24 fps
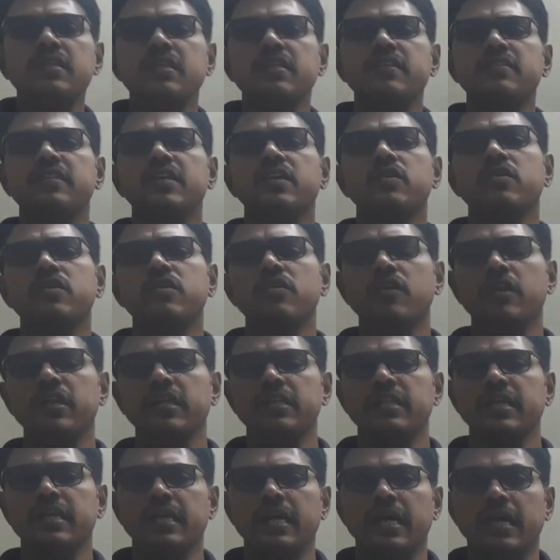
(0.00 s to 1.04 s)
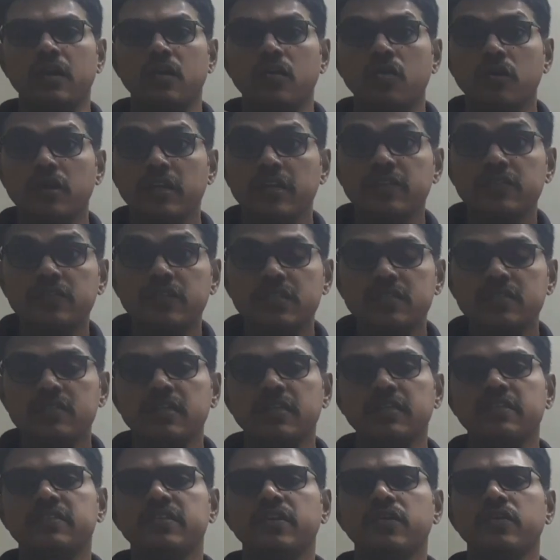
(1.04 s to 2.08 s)
received during the year? Donations
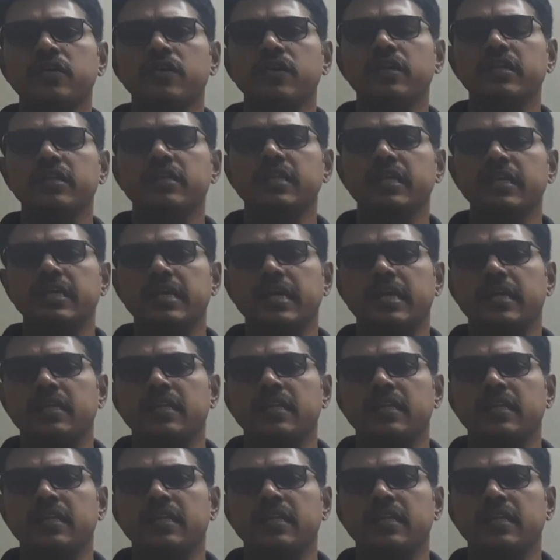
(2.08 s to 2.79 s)
received during the year?